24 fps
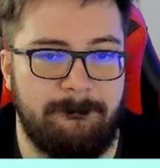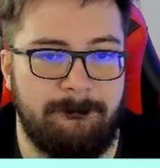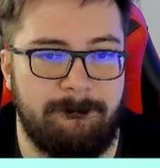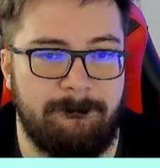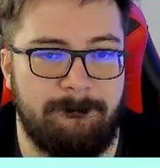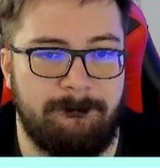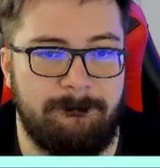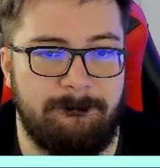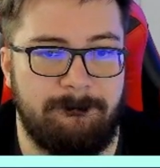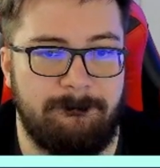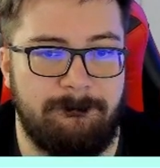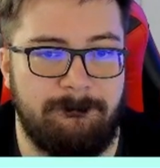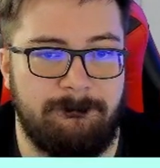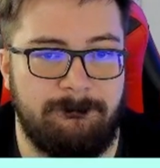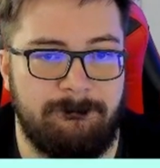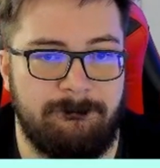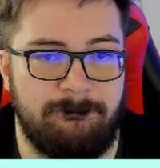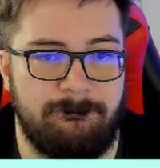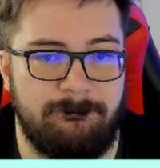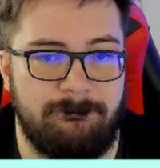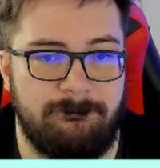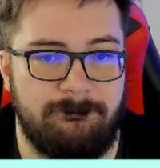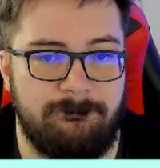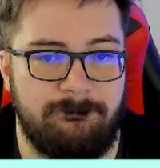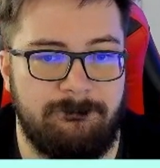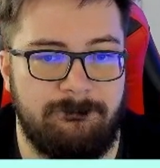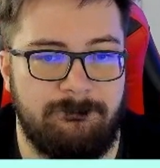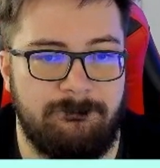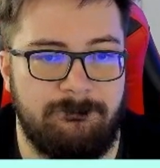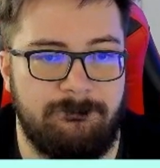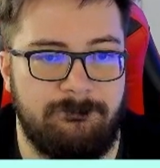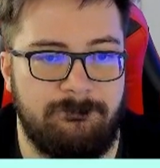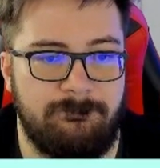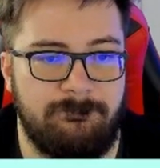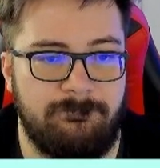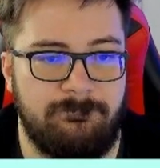
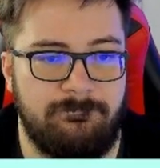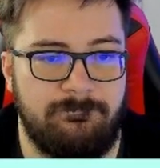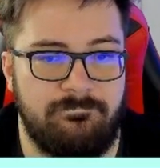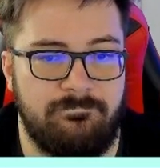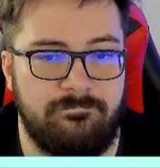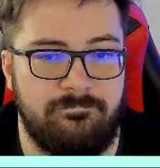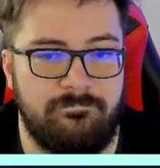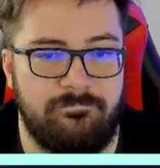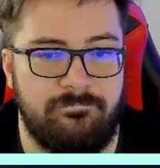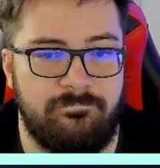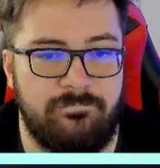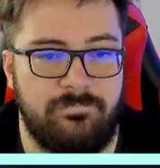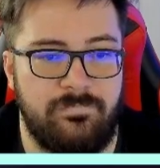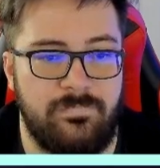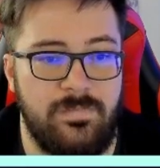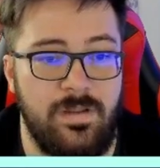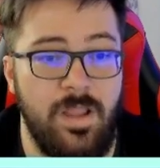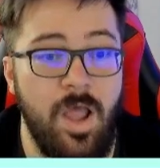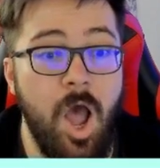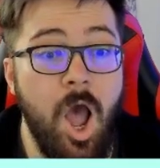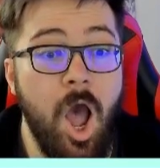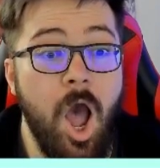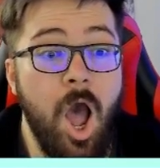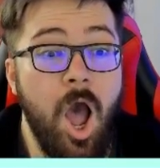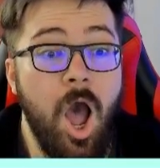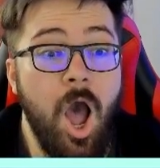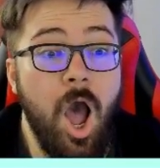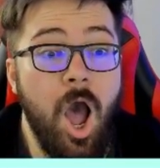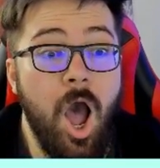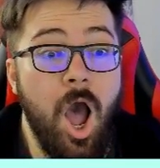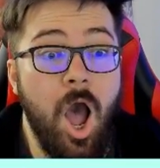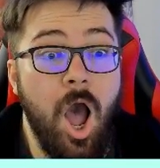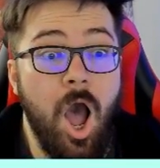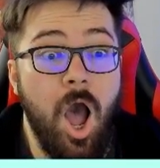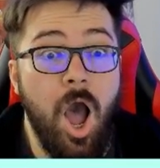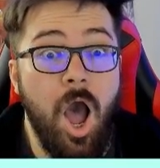
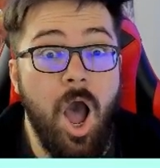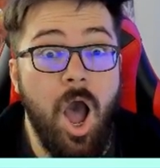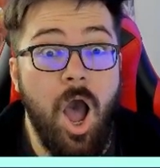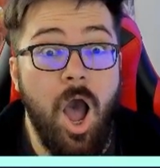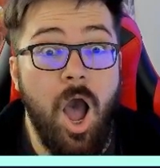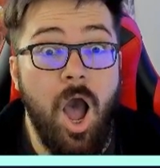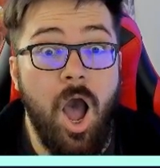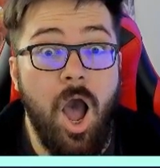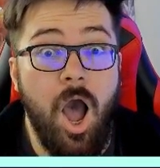Nobody speaks.